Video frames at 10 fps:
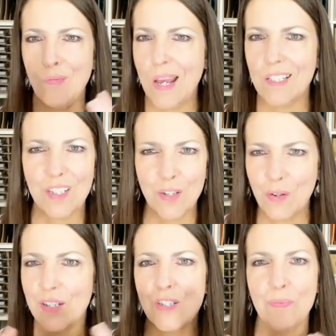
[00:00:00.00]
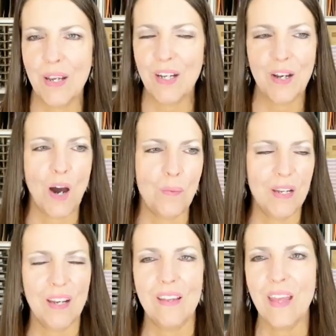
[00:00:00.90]
ask a question, make a
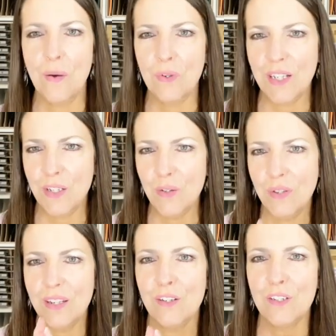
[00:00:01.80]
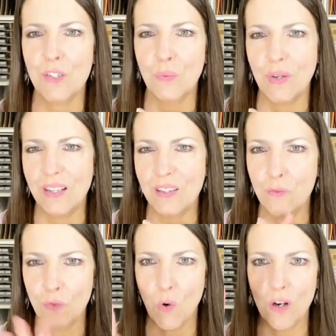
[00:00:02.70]
comment, and that will get you entered to win the
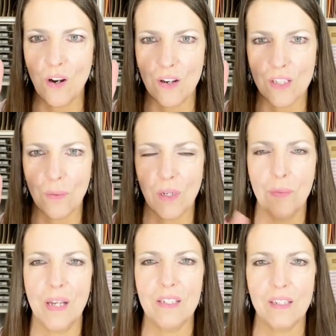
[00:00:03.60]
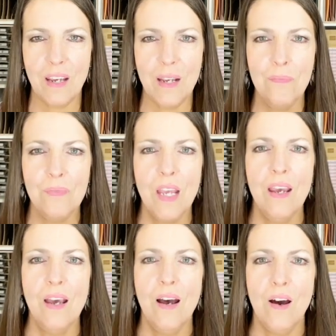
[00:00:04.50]
four cards I'm going to make today.
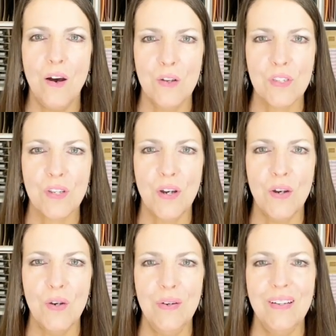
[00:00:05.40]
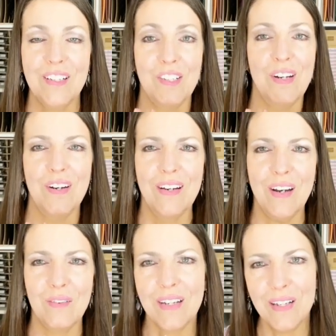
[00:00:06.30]
Also, Sherry
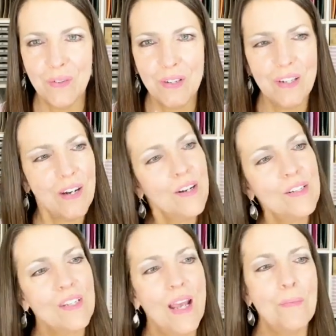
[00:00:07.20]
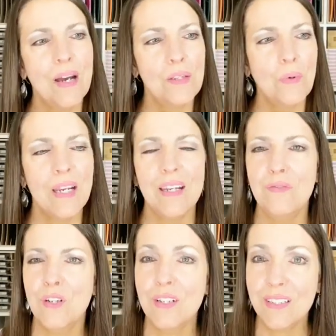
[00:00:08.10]
already ordered hers. And by the way,
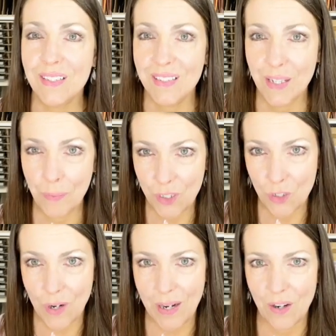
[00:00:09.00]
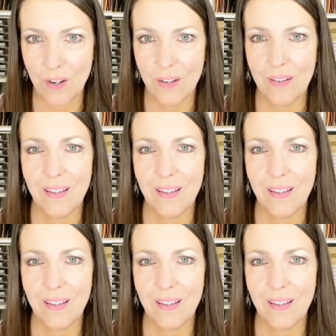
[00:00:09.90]
if you're a demonstrator